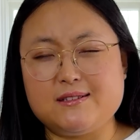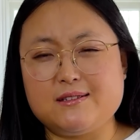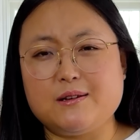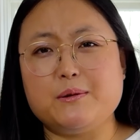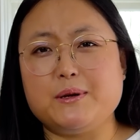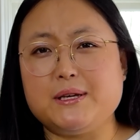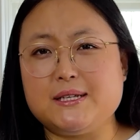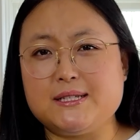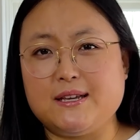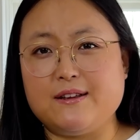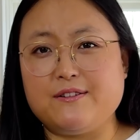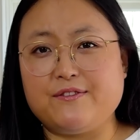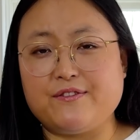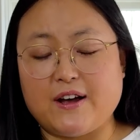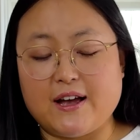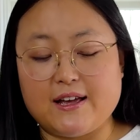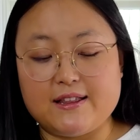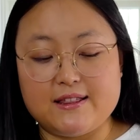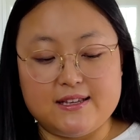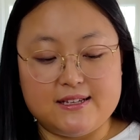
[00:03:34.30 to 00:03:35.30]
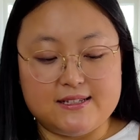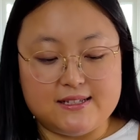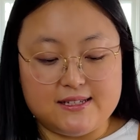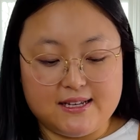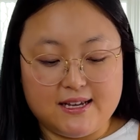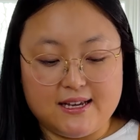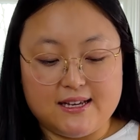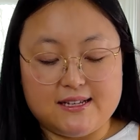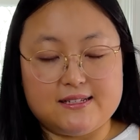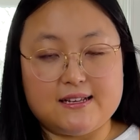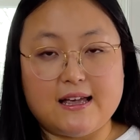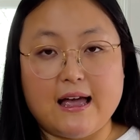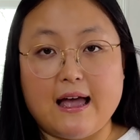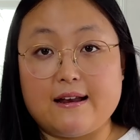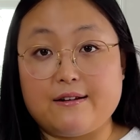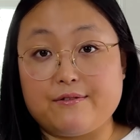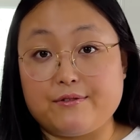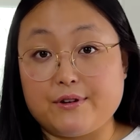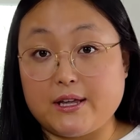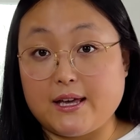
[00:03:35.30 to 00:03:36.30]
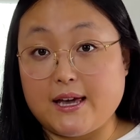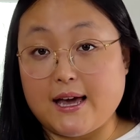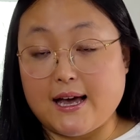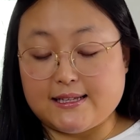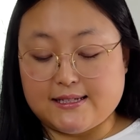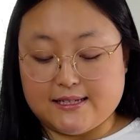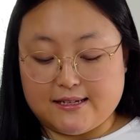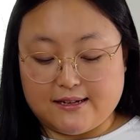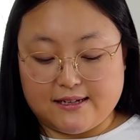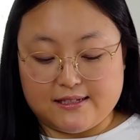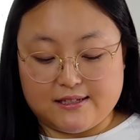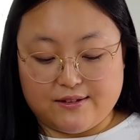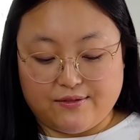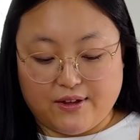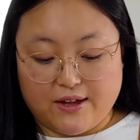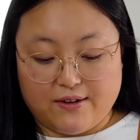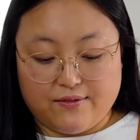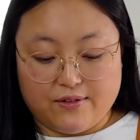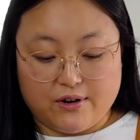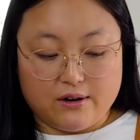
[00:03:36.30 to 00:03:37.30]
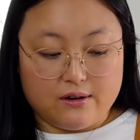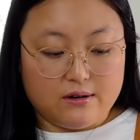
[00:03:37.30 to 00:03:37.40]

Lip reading: so easy to find these days and it really adds a nice flavor.